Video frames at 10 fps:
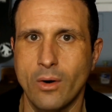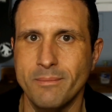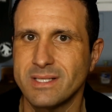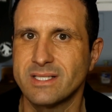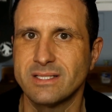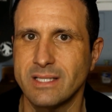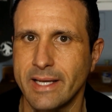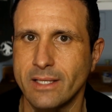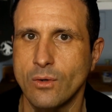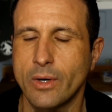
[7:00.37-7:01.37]
Mrs.
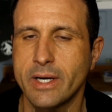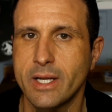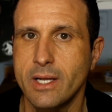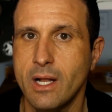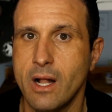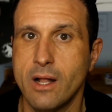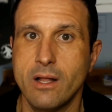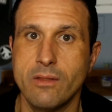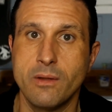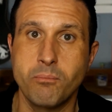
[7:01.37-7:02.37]
Landlord,
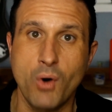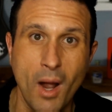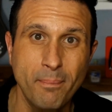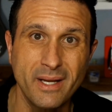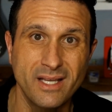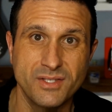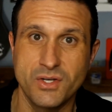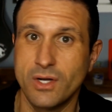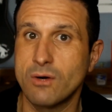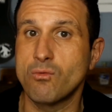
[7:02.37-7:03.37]
the property is
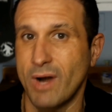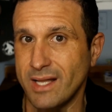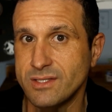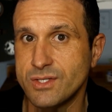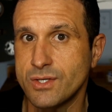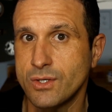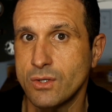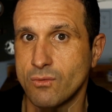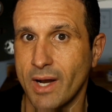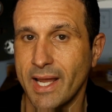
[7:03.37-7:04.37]
going to rent,
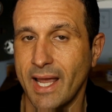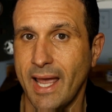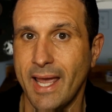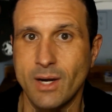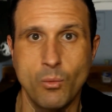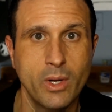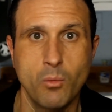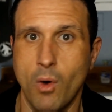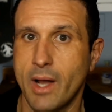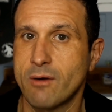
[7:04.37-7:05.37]
right? And we
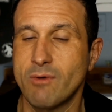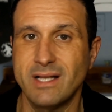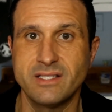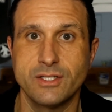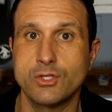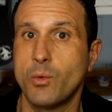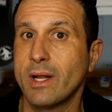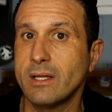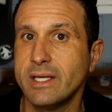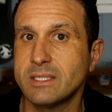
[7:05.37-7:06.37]
want to rent it as
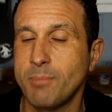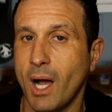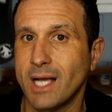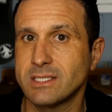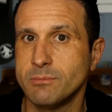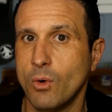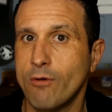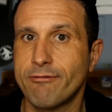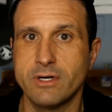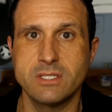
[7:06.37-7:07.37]
quickly as possible
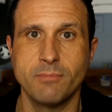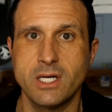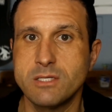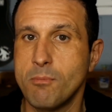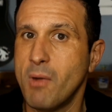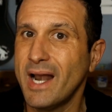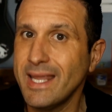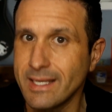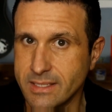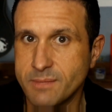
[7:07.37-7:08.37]
for as much
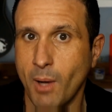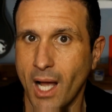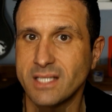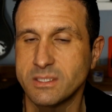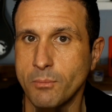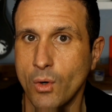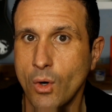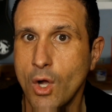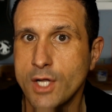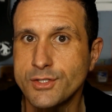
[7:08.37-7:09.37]
money as possible
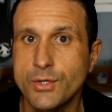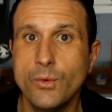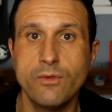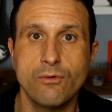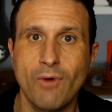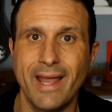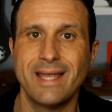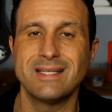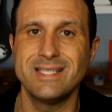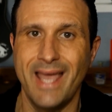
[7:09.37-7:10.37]
to the right
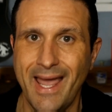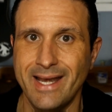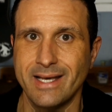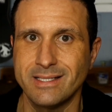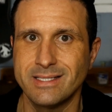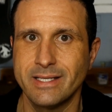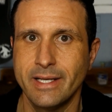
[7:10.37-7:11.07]
tenant.